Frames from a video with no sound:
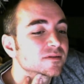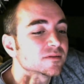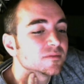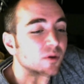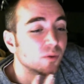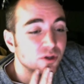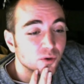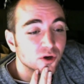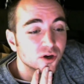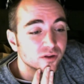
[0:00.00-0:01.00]
But when you
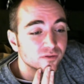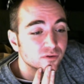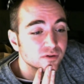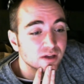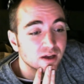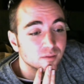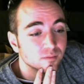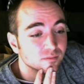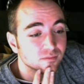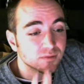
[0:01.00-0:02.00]
heard it the first
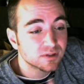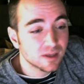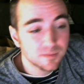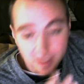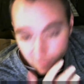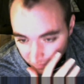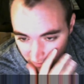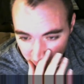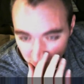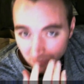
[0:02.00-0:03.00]
time, same type of
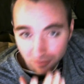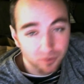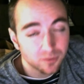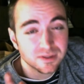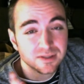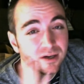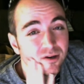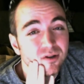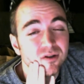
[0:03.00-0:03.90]
people thought it was hysterical.